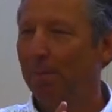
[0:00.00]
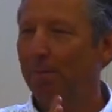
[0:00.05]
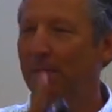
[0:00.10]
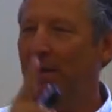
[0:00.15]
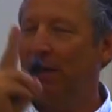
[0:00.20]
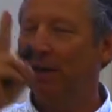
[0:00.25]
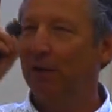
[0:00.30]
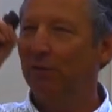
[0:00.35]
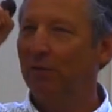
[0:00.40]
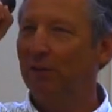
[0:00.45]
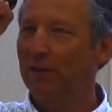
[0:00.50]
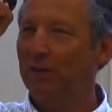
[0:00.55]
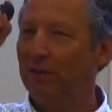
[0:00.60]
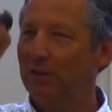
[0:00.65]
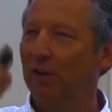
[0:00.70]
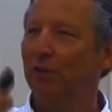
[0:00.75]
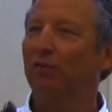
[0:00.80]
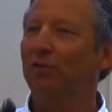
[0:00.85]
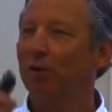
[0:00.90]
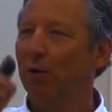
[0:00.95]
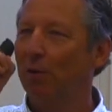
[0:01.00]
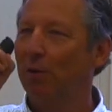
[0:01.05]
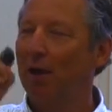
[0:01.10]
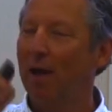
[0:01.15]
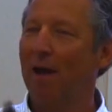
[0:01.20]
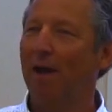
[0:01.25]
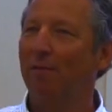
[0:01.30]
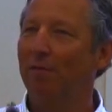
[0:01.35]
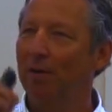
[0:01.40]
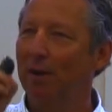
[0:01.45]
because they just don't
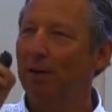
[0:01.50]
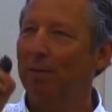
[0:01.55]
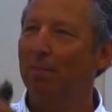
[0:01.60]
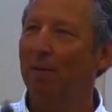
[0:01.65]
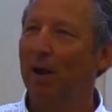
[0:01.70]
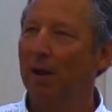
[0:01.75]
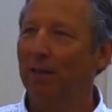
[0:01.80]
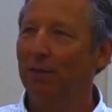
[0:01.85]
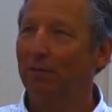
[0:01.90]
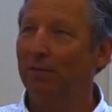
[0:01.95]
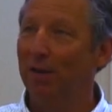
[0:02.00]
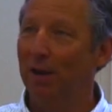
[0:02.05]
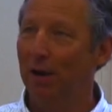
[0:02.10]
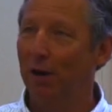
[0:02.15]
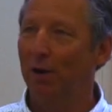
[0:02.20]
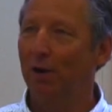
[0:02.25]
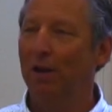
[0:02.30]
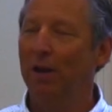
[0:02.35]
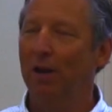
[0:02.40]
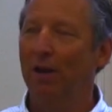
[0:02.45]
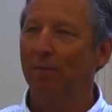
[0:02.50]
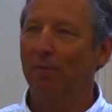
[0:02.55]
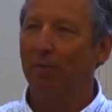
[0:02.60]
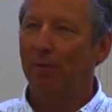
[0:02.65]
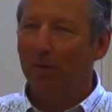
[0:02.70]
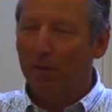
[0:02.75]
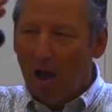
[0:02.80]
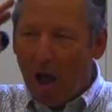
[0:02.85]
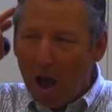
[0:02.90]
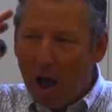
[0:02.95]
have anybody there in a
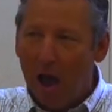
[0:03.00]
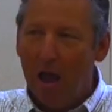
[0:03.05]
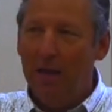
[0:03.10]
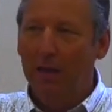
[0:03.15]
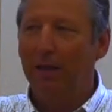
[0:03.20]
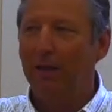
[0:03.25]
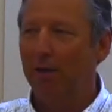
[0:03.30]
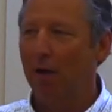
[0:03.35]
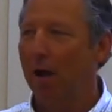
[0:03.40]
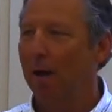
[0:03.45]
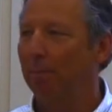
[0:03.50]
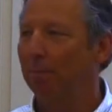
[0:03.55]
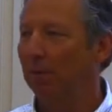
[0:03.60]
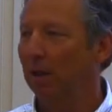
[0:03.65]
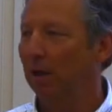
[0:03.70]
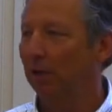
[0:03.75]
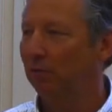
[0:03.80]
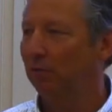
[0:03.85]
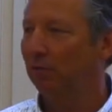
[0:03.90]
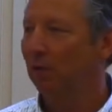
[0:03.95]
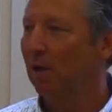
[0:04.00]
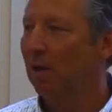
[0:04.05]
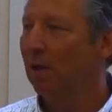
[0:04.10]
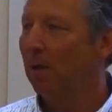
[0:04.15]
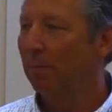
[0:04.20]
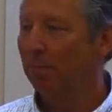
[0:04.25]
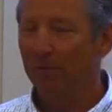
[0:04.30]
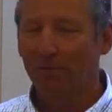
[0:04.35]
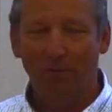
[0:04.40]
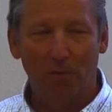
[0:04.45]
highly complex,
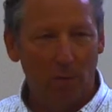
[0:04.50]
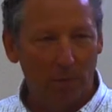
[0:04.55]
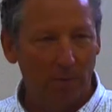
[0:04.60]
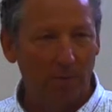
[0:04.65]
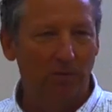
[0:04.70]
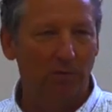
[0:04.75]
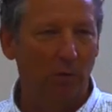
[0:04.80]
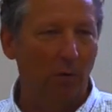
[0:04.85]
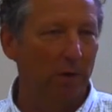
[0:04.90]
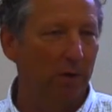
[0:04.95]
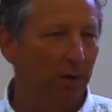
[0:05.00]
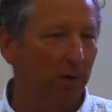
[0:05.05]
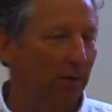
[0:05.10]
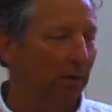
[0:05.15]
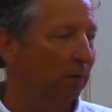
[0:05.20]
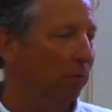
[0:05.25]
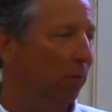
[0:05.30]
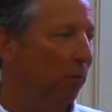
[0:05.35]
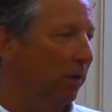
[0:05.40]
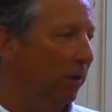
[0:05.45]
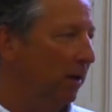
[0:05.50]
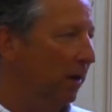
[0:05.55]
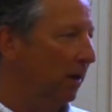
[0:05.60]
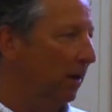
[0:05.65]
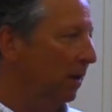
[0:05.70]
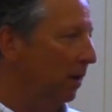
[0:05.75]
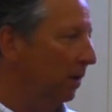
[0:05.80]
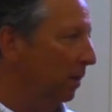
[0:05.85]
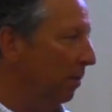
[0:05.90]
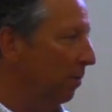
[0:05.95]
performance
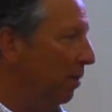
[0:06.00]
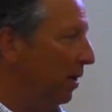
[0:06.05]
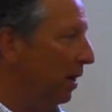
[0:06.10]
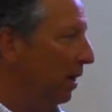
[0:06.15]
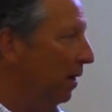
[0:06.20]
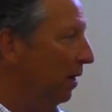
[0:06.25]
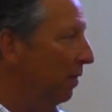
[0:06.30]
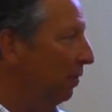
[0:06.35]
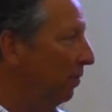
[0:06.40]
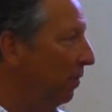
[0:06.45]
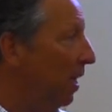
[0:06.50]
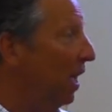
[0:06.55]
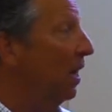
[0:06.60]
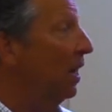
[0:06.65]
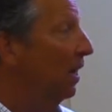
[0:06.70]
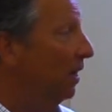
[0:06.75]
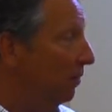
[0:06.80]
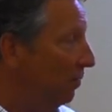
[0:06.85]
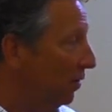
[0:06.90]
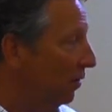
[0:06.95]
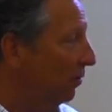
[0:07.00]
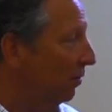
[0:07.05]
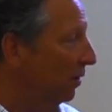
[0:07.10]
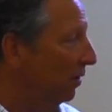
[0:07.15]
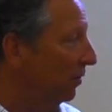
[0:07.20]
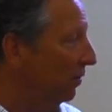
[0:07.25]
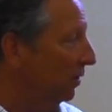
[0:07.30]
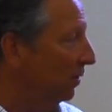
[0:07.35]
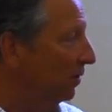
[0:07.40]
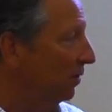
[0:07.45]
oriented and competitive and
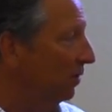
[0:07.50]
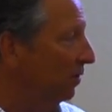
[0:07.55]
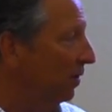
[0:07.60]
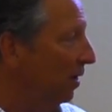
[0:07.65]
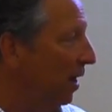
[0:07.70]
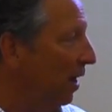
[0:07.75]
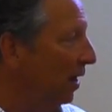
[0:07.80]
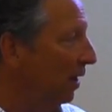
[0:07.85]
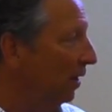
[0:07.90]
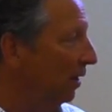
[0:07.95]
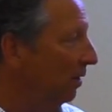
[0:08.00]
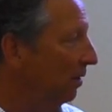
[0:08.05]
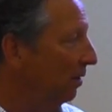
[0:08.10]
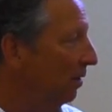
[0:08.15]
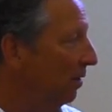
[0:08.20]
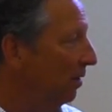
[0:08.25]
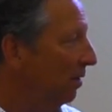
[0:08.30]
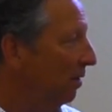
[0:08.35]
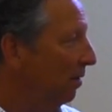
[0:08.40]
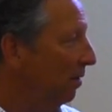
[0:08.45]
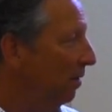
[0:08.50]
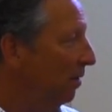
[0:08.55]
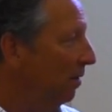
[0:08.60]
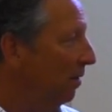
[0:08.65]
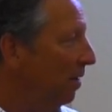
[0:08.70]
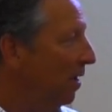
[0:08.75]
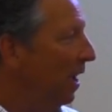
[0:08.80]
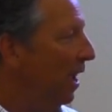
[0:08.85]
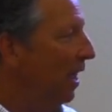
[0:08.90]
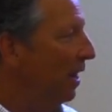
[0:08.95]
individualistic society.
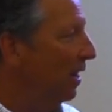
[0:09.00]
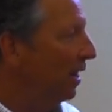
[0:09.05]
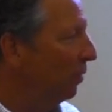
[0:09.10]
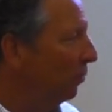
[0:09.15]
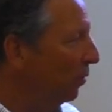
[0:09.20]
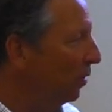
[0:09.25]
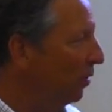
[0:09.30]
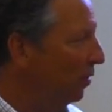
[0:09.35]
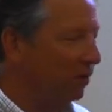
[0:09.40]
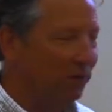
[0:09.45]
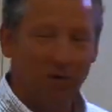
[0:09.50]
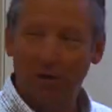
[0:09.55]
And then we're the